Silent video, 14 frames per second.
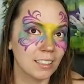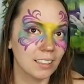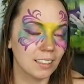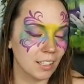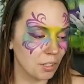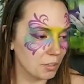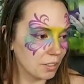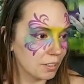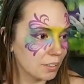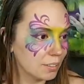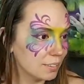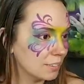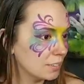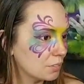Okay.
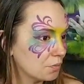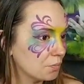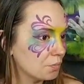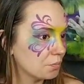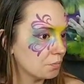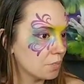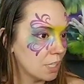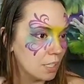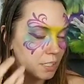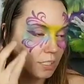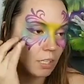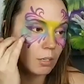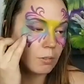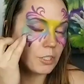
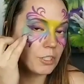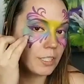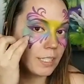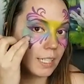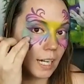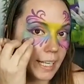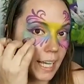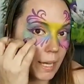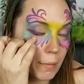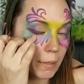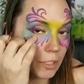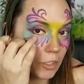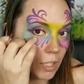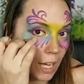So, you see, I came
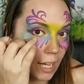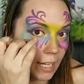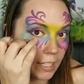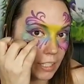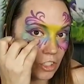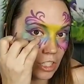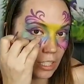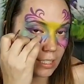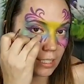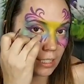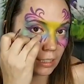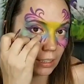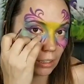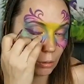under the eye just a
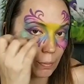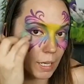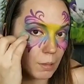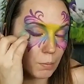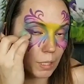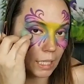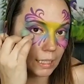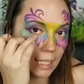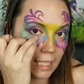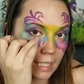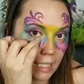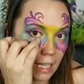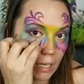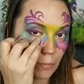little bit, but I let it
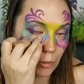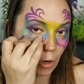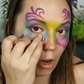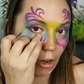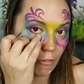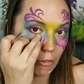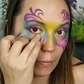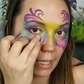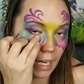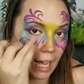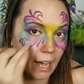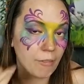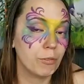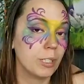taper off about
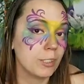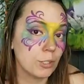halfway under